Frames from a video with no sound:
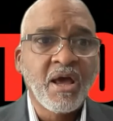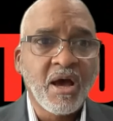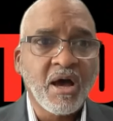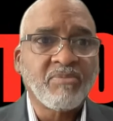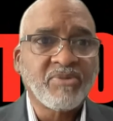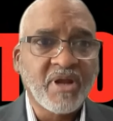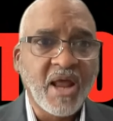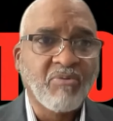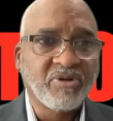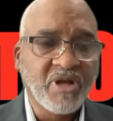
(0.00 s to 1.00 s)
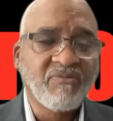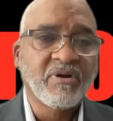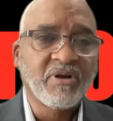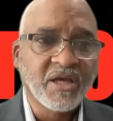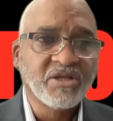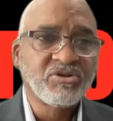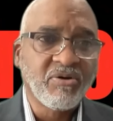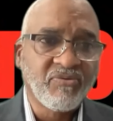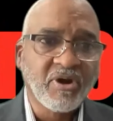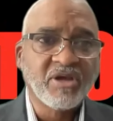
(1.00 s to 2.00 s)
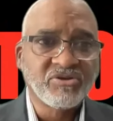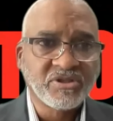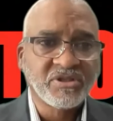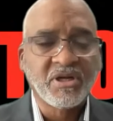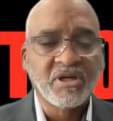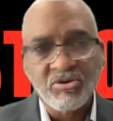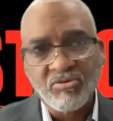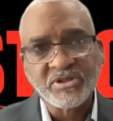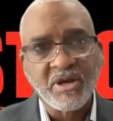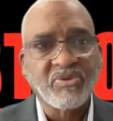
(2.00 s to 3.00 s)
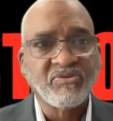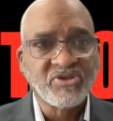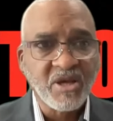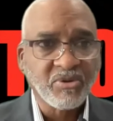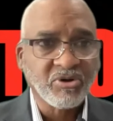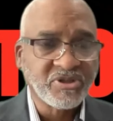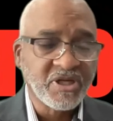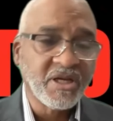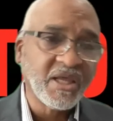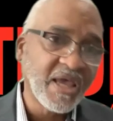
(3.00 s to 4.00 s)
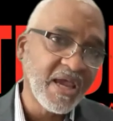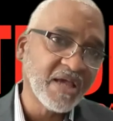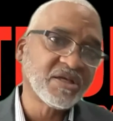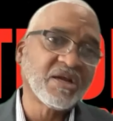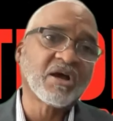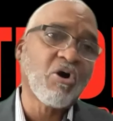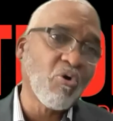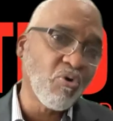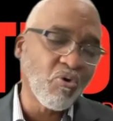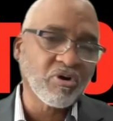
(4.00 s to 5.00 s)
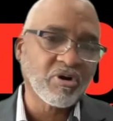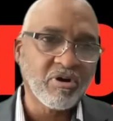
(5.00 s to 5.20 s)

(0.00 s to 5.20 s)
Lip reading: that I would definitely look into if they're interested in doing something similar, sending kids in a cohort,